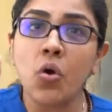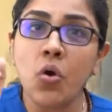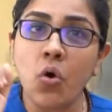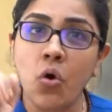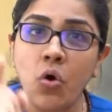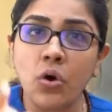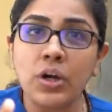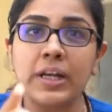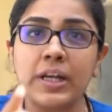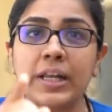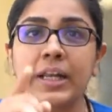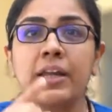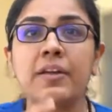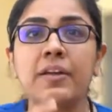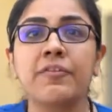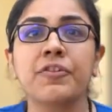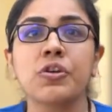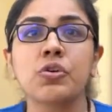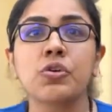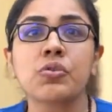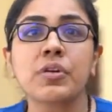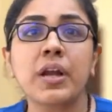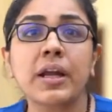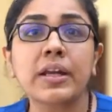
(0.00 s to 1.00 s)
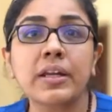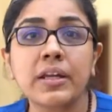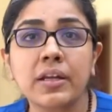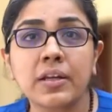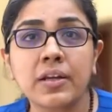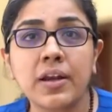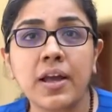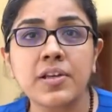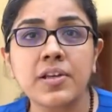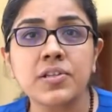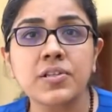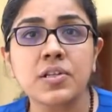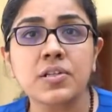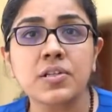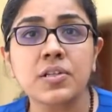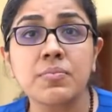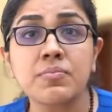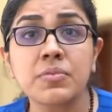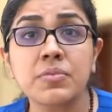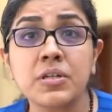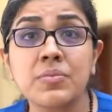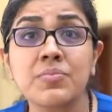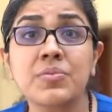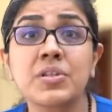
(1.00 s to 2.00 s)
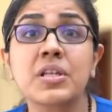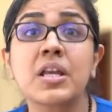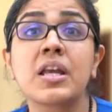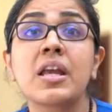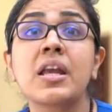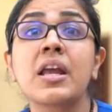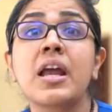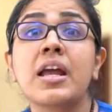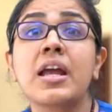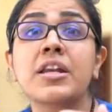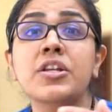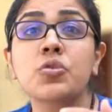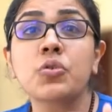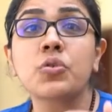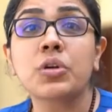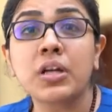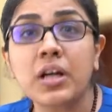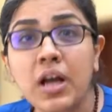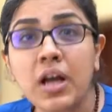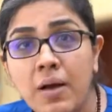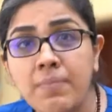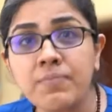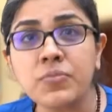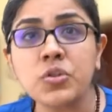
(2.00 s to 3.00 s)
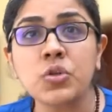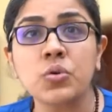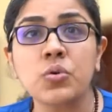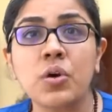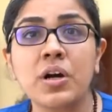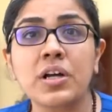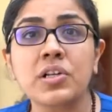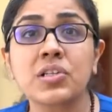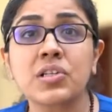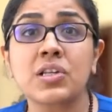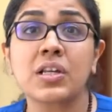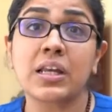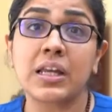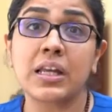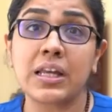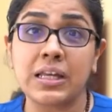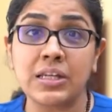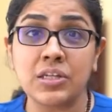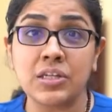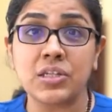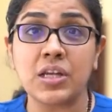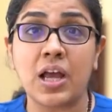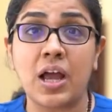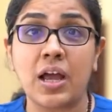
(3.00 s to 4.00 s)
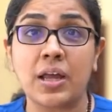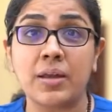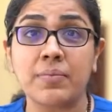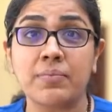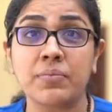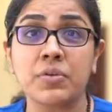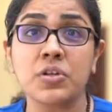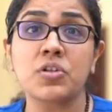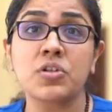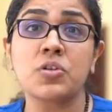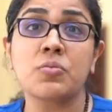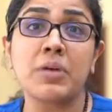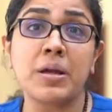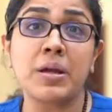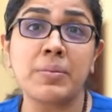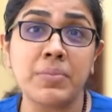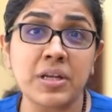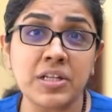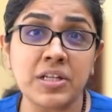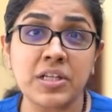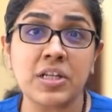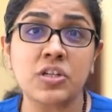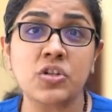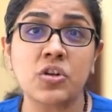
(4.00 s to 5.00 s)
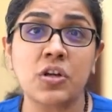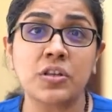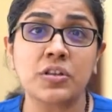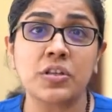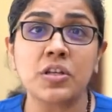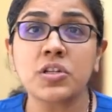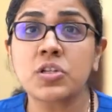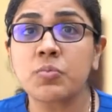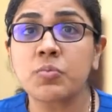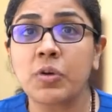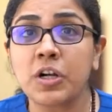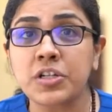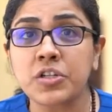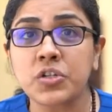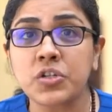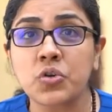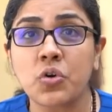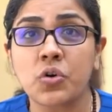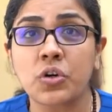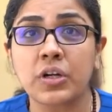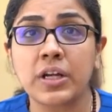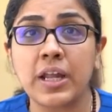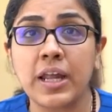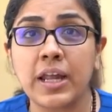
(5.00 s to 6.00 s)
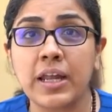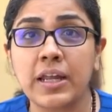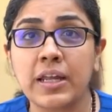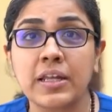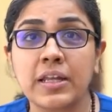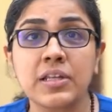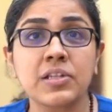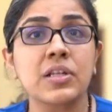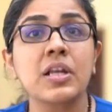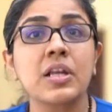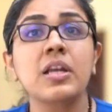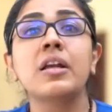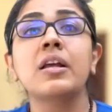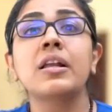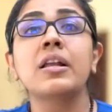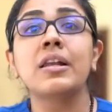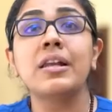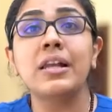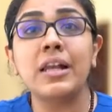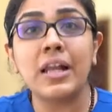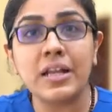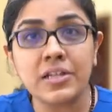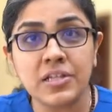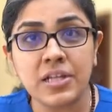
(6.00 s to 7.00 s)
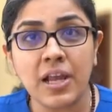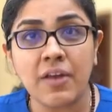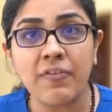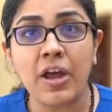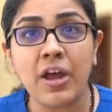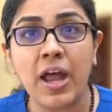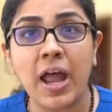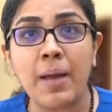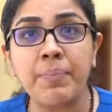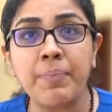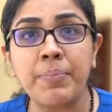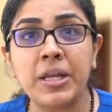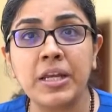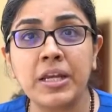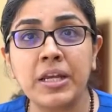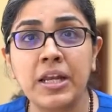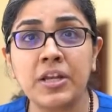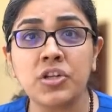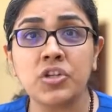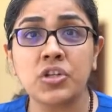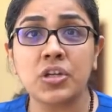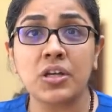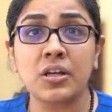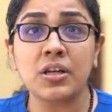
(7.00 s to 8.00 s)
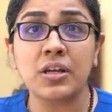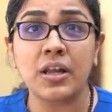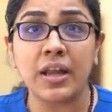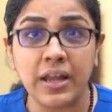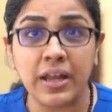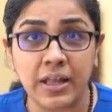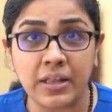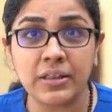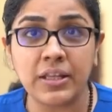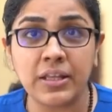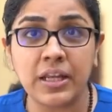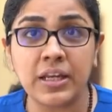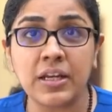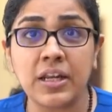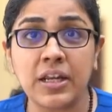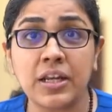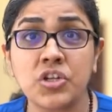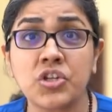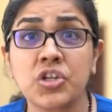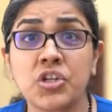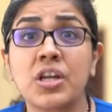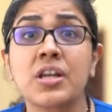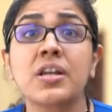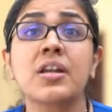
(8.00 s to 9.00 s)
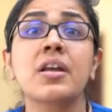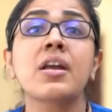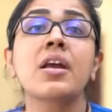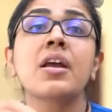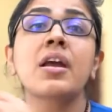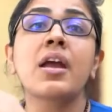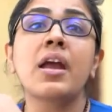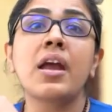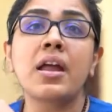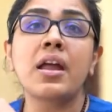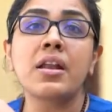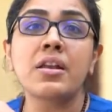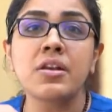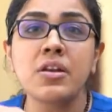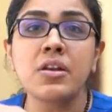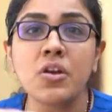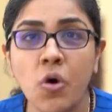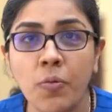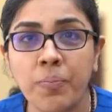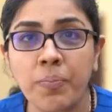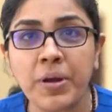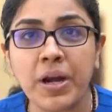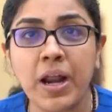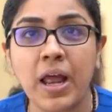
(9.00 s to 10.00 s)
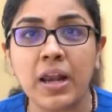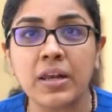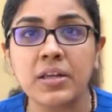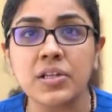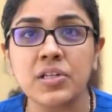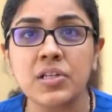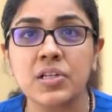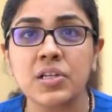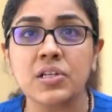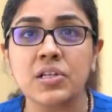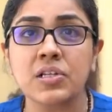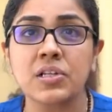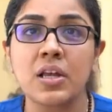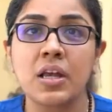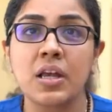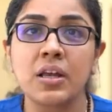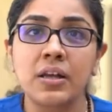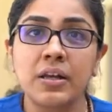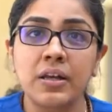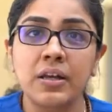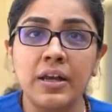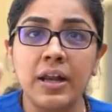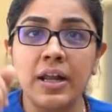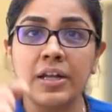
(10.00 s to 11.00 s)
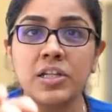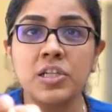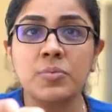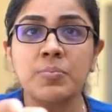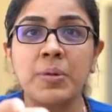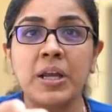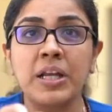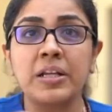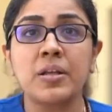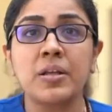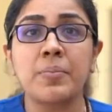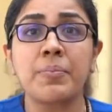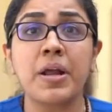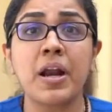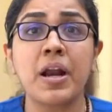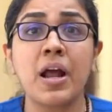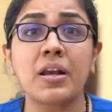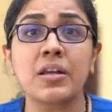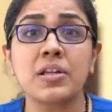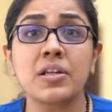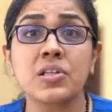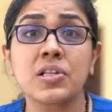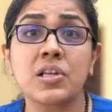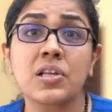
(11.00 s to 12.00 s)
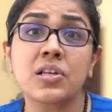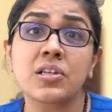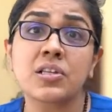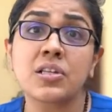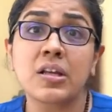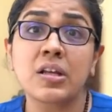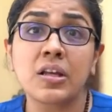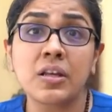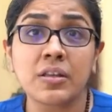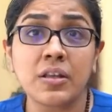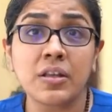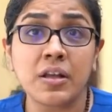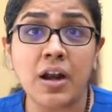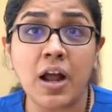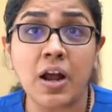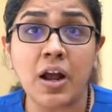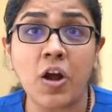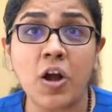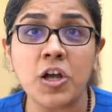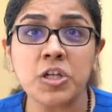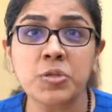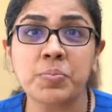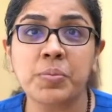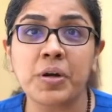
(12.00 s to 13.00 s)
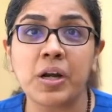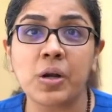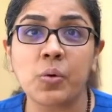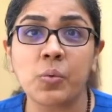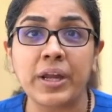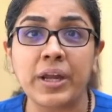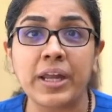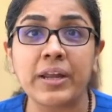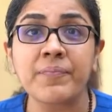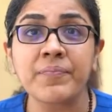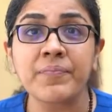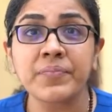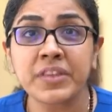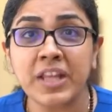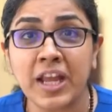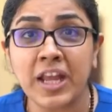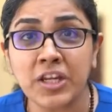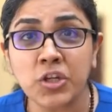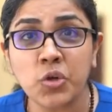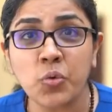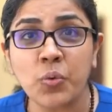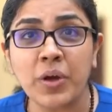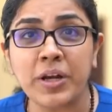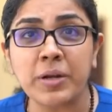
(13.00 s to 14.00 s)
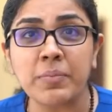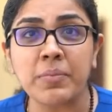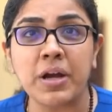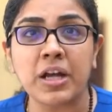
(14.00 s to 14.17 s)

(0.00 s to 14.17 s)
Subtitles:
only if you recognize the symptoms and you come to us in time. So my message on this World Stroke Day is, let's have a happy nation, healthy nation, and no paralysis. Let's beat the paralysis the RAK Hospital way. Thank you very